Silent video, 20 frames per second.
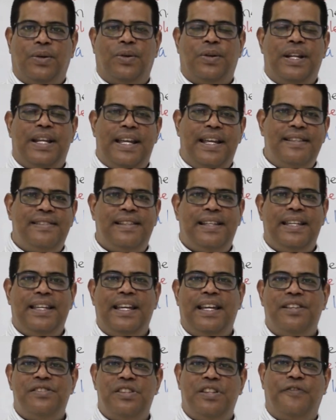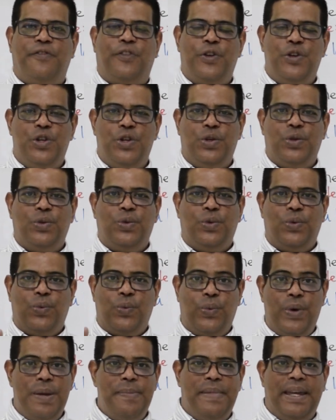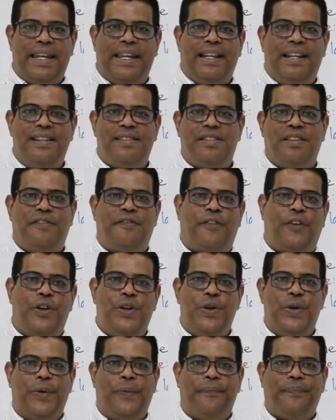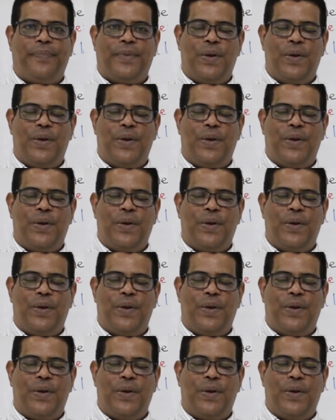on Easy ENG for You, we make it easier for you,